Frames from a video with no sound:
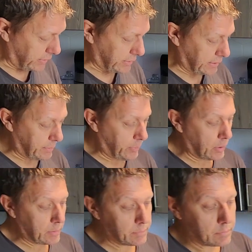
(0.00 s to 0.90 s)
See the
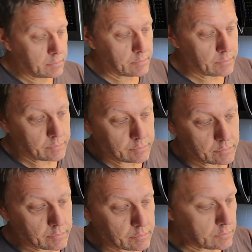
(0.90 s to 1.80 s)
bottom,
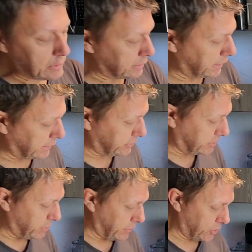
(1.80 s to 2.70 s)
nice and
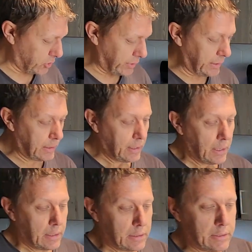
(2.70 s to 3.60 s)
smooth and straight.
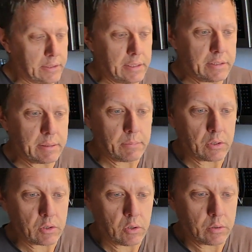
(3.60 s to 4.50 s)
You see some of
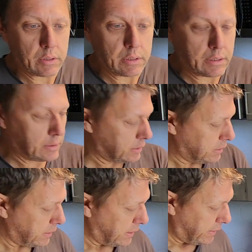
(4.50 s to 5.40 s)
the coconut
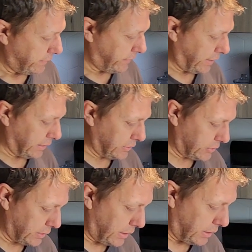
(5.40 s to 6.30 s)
flakes
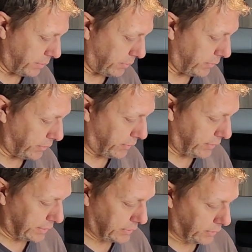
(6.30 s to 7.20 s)

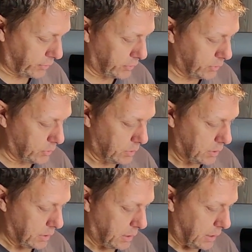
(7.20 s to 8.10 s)
reflecting through.
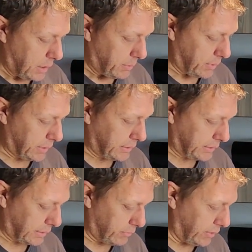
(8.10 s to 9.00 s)
But this is
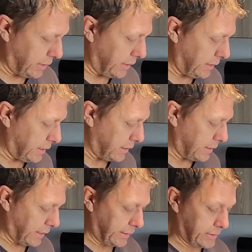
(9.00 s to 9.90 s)
a really
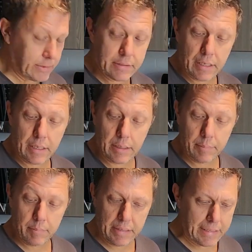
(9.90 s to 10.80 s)
nice,
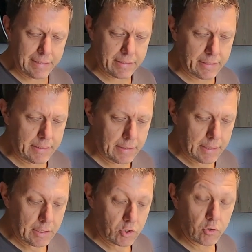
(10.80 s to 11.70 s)
easy
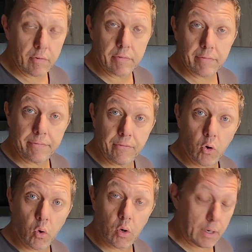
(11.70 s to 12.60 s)

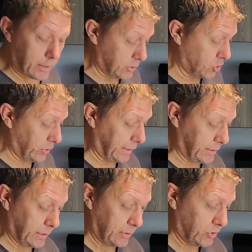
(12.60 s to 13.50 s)
fall
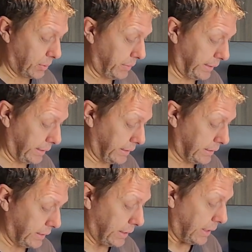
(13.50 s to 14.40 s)
treat to
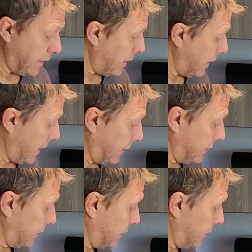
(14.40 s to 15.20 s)
make. And